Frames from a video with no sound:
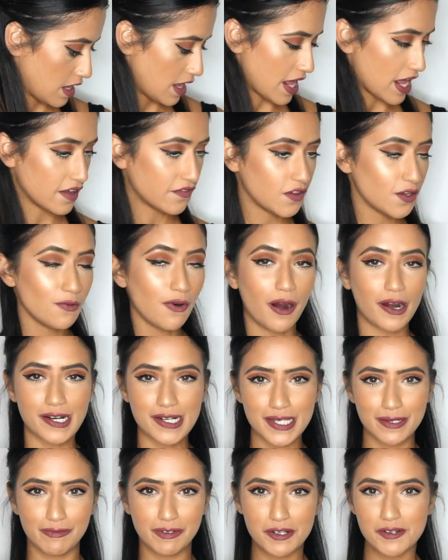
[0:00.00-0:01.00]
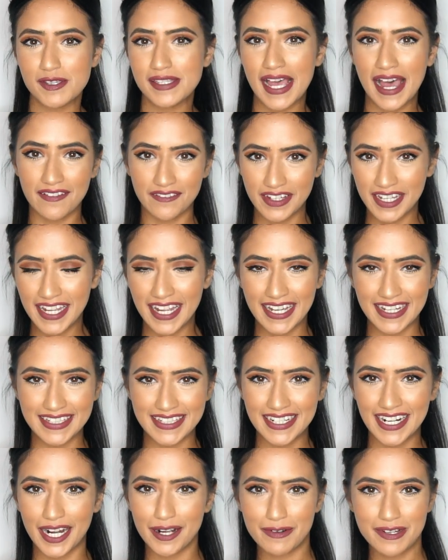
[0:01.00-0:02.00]
If you are someone who's
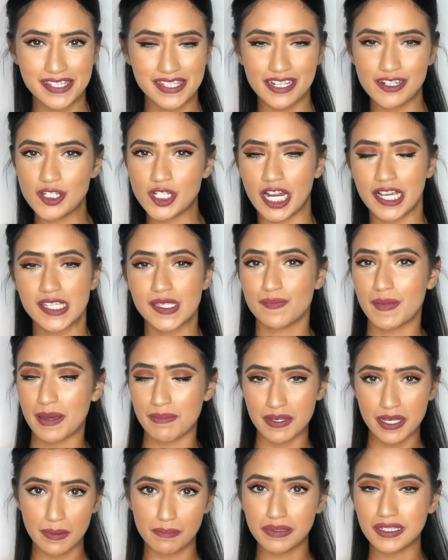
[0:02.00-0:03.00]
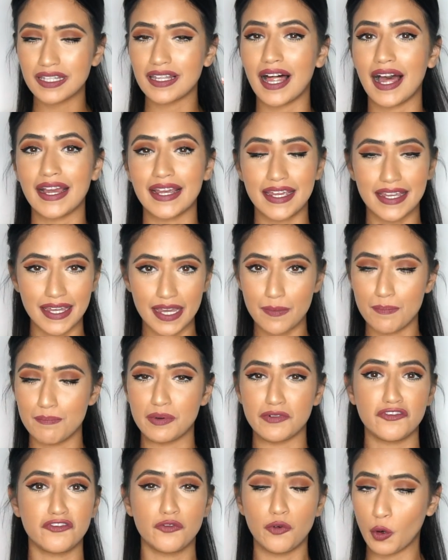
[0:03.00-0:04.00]
heavy-handed, I would suggest maybe applying it
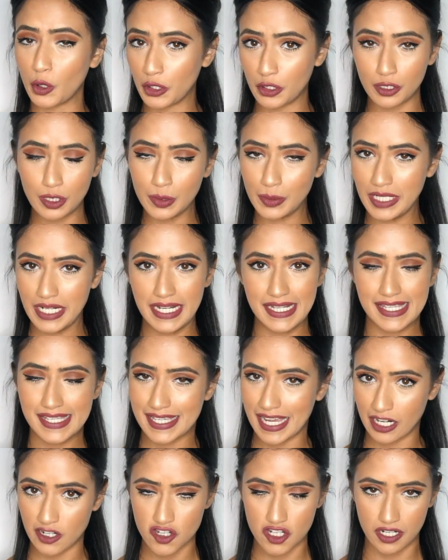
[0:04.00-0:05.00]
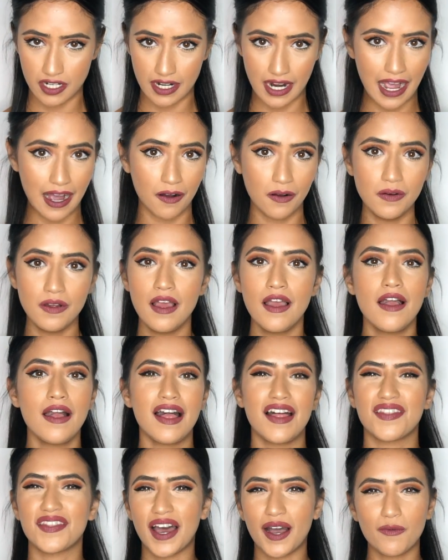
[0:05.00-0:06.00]
before you go in and section it out.
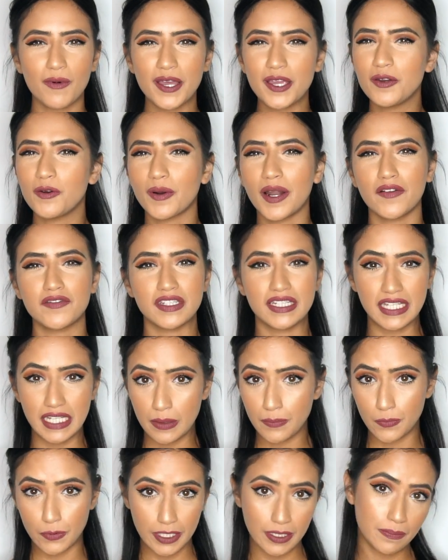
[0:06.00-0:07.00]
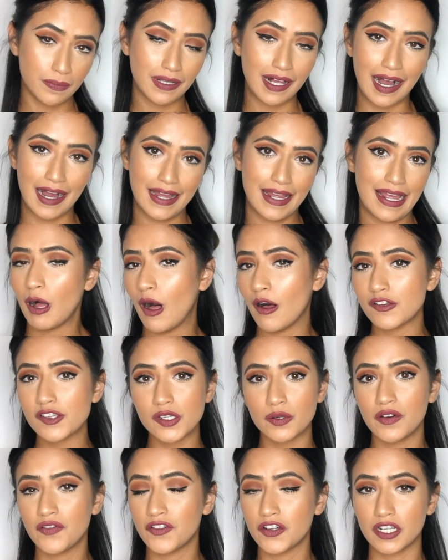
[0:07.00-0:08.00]
That way you don't have to keep reapplying. Also,
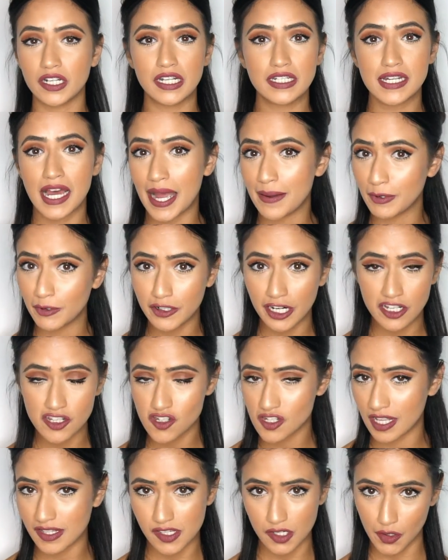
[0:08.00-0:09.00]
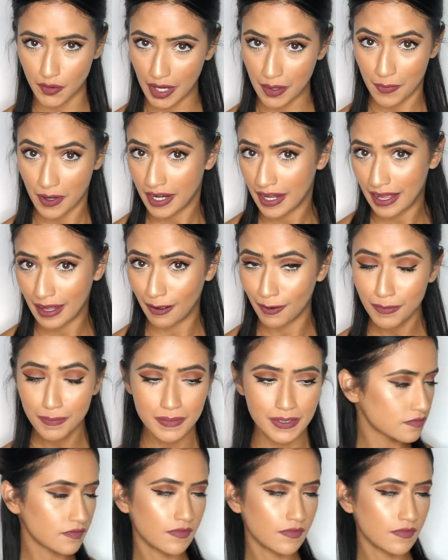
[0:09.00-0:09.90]
if you're in a time crunch, that's a great way to help.